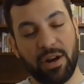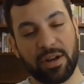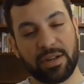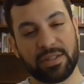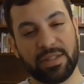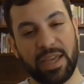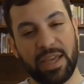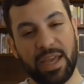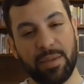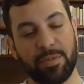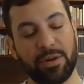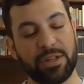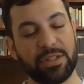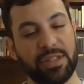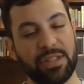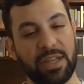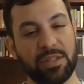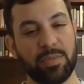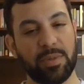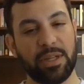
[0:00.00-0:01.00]
exam or
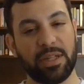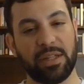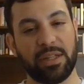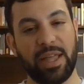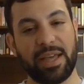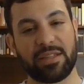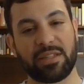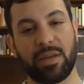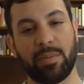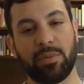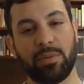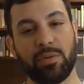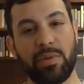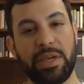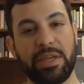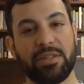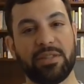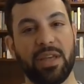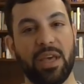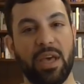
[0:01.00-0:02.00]
assessment in the last couple of
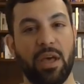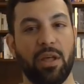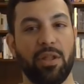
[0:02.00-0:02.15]
weeks,